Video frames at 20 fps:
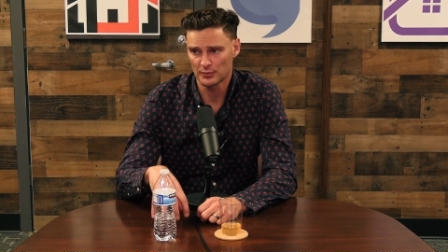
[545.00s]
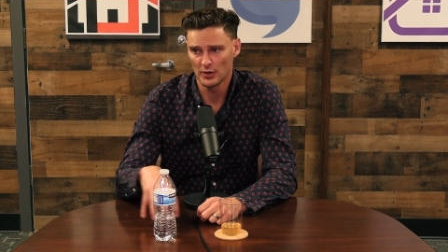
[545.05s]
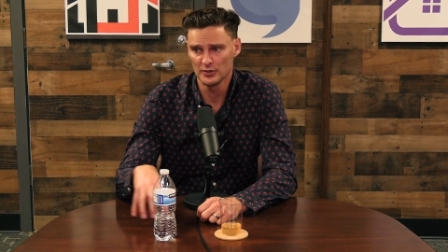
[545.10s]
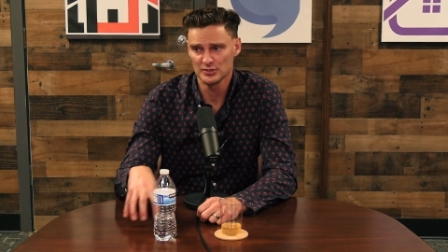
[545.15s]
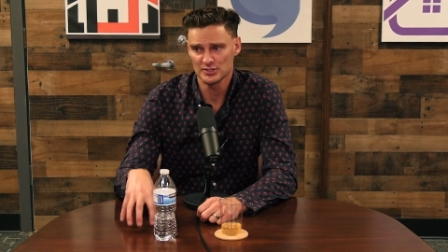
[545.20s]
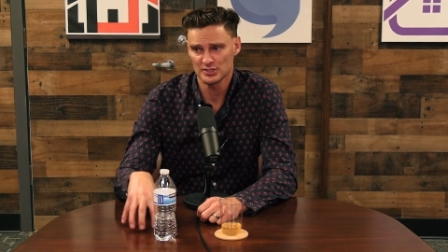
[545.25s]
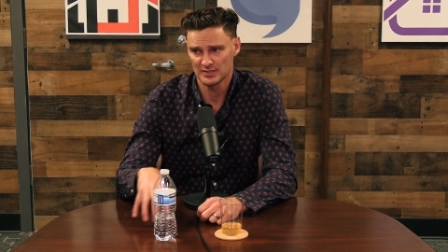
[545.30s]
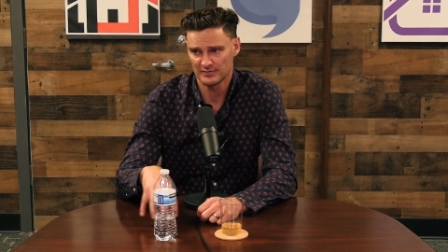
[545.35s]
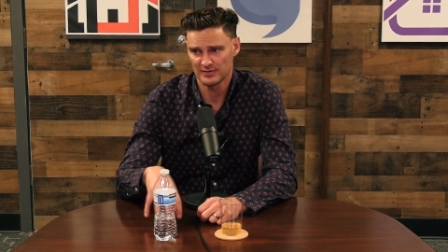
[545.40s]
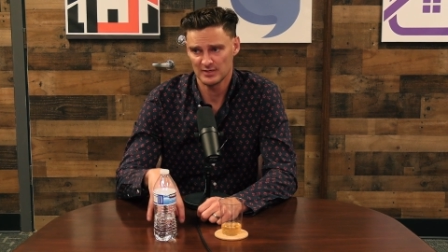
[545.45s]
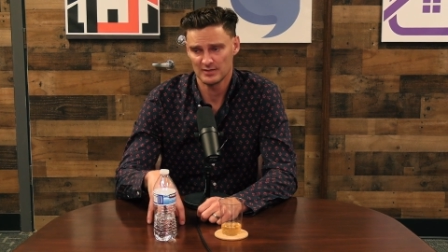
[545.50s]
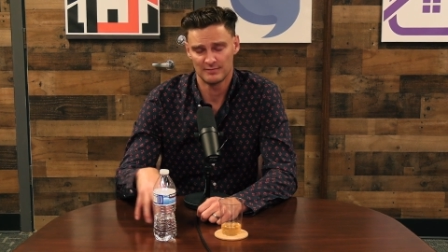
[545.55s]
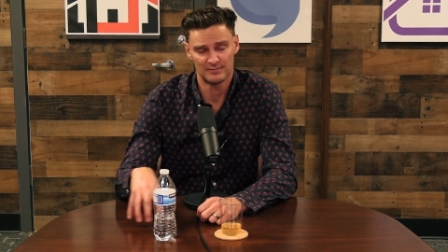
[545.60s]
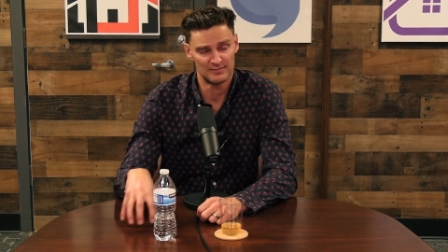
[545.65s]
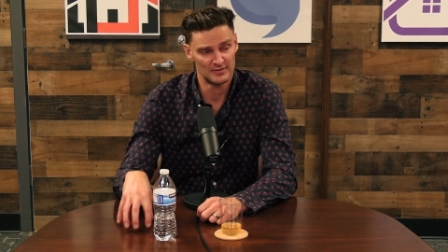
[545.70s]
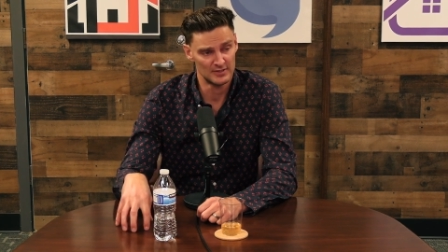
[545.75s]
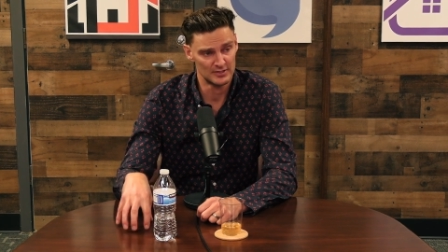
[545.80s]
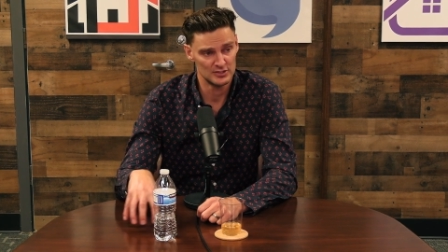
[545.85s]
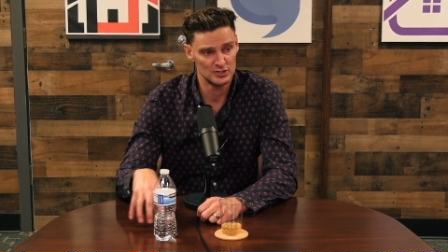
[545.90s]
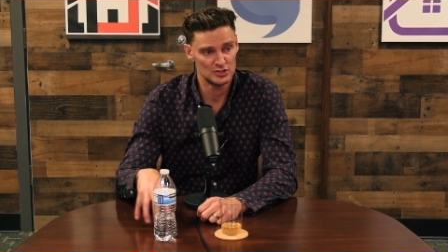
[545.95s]
process of getting a
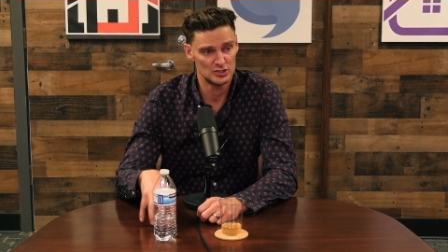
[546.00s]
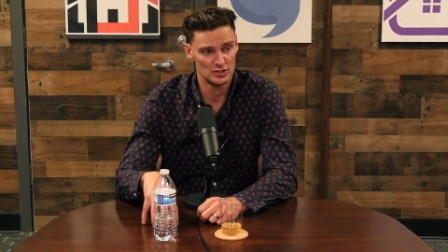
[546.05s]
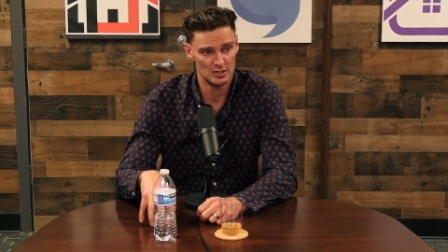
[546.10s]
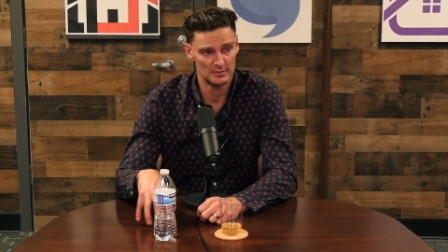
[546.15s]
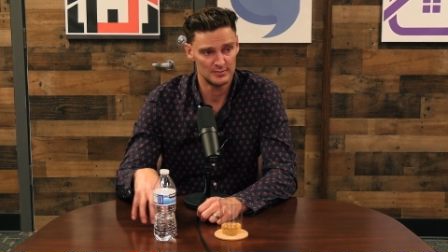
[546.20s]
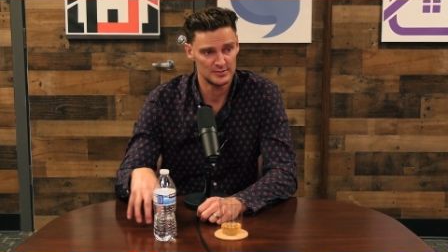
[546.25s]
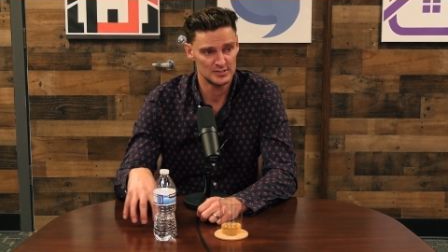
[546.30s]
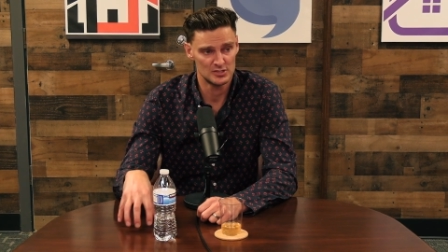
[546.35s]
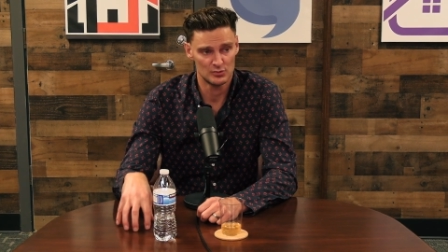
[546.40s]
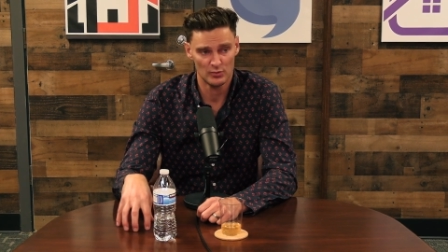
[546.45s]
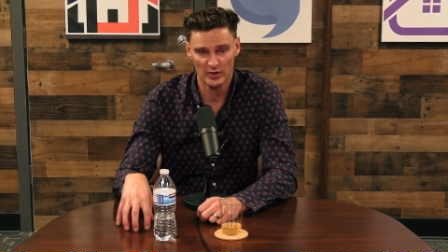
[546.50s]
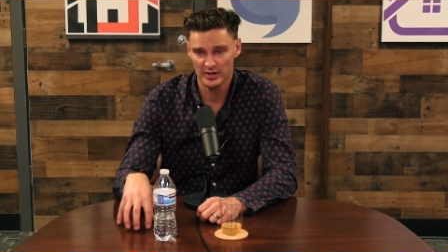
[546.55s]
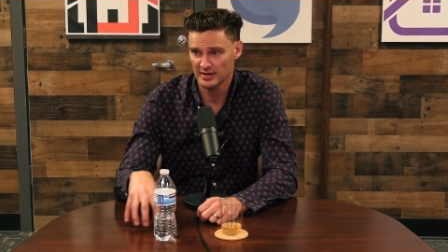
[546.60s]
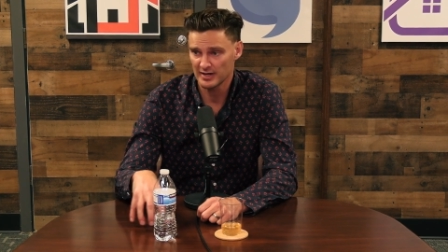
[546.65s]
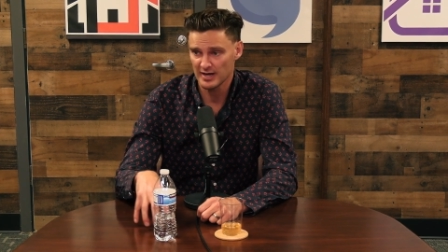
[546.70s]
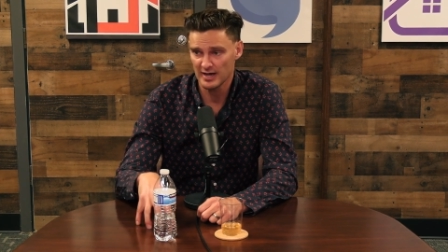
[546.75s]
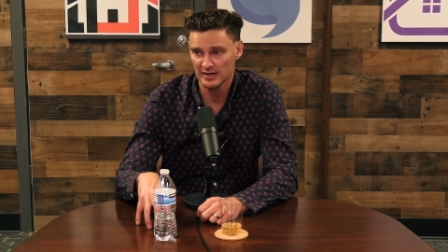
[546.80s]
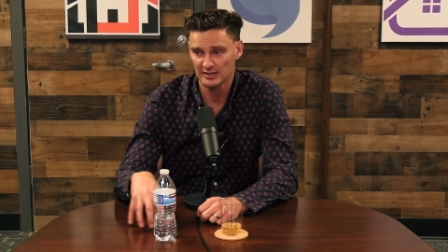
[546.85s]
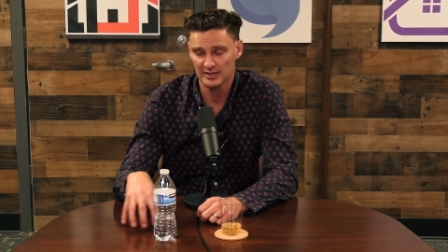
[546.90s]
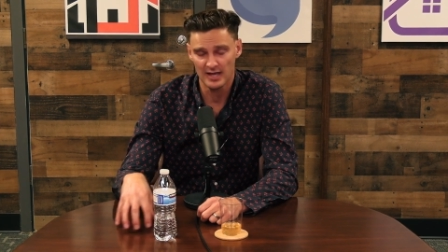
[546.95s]
freaking job and sweating
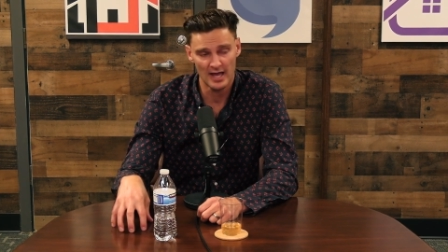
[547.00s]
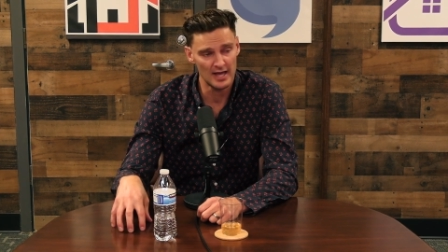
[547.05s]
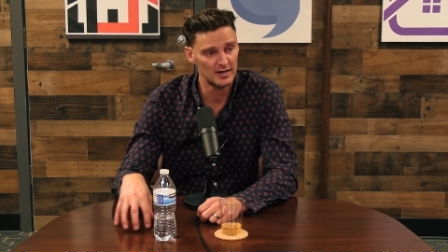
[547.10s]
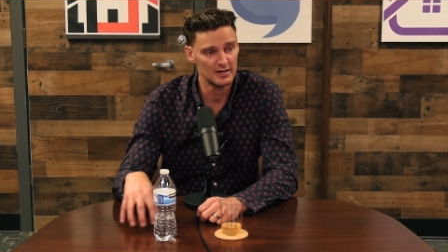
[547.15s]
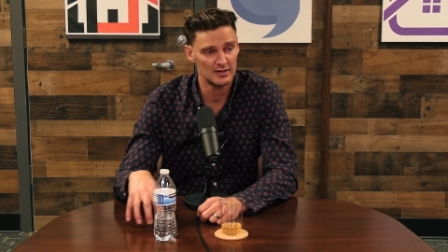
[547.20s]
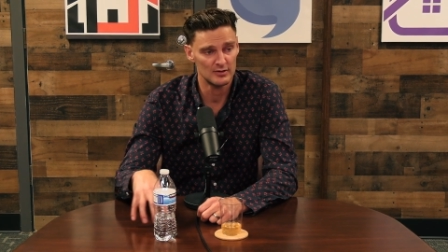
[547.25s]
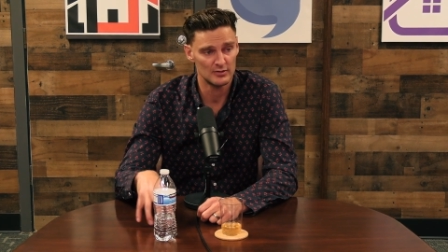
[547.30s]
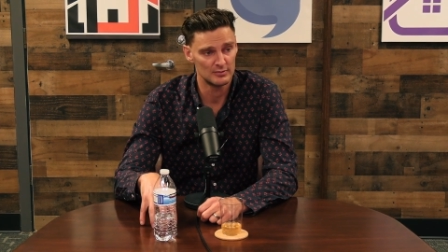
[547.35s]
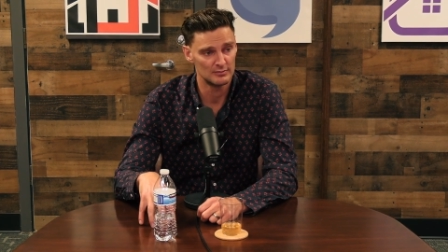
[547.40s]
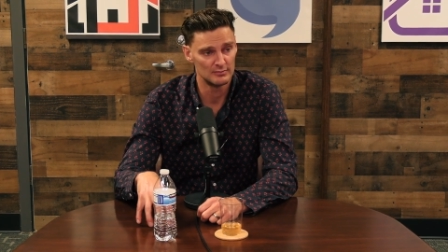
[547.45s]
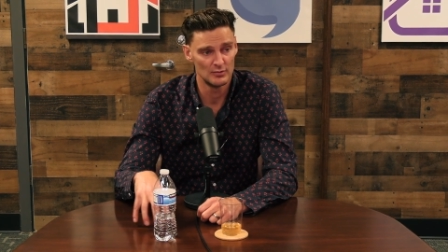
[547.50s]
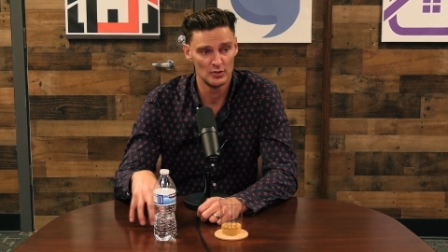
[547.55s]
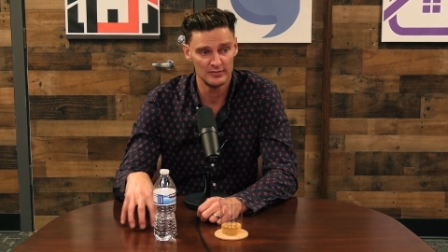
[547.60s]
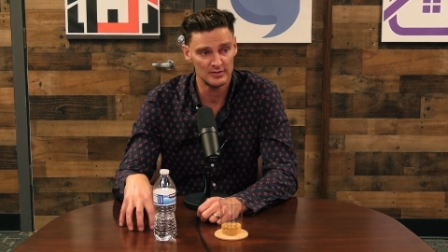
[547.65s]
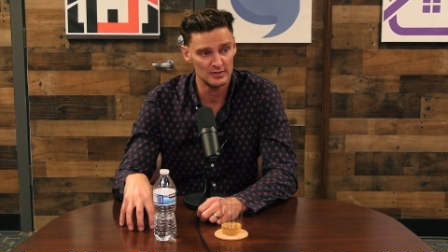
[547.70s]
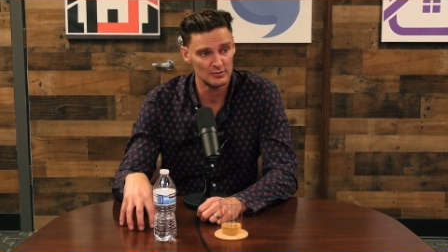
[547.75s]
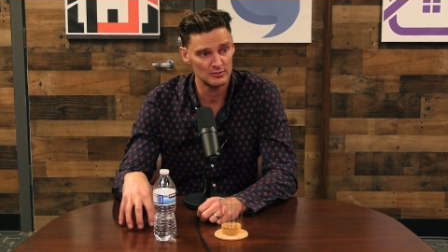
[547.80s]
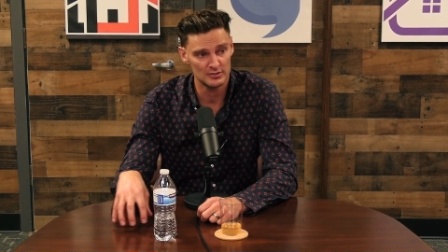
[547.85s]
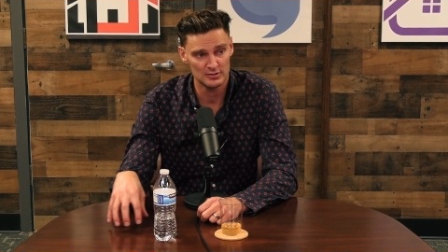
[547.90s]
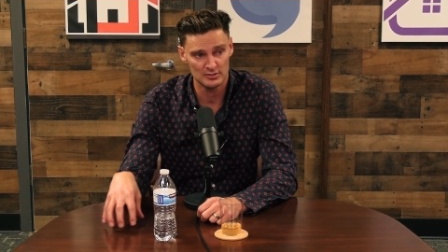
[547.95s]
it out in Canada and
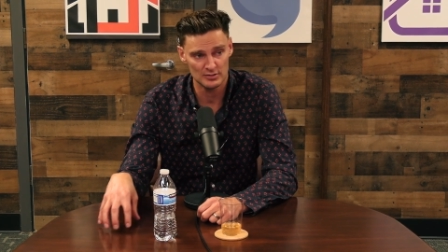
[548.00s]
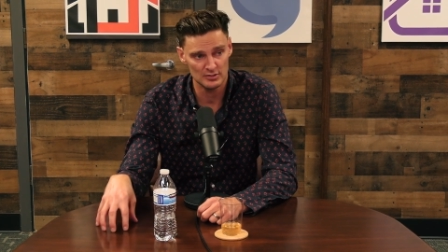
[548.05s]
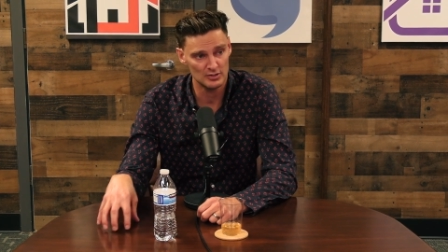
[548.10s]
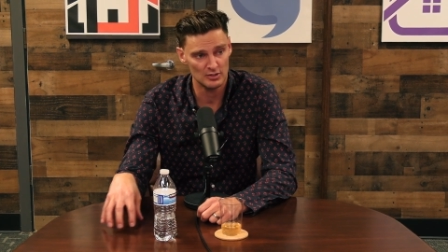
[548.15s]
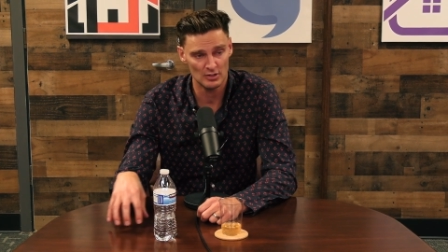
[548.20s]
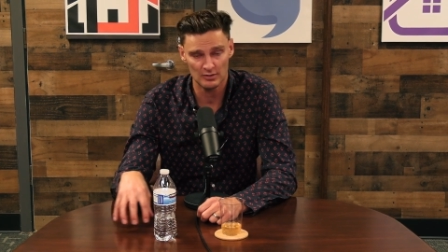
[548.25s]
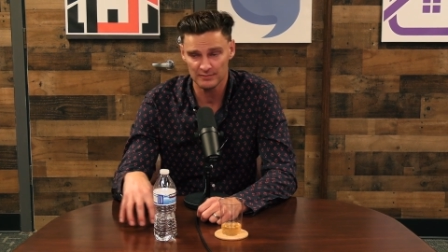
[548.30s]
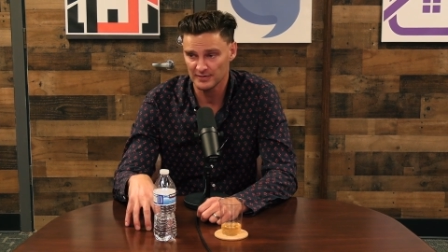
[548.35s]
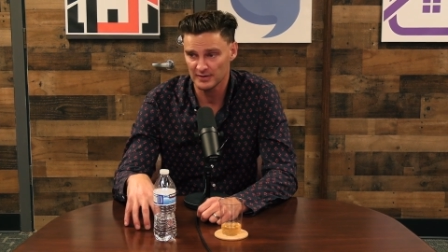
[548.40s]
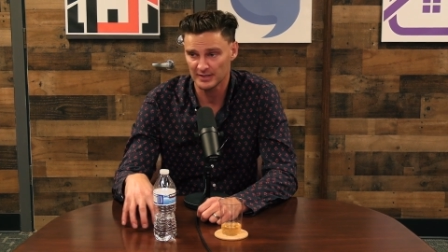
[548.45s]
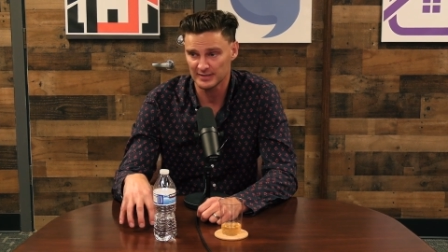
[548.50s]
moving in with a new girlfriend,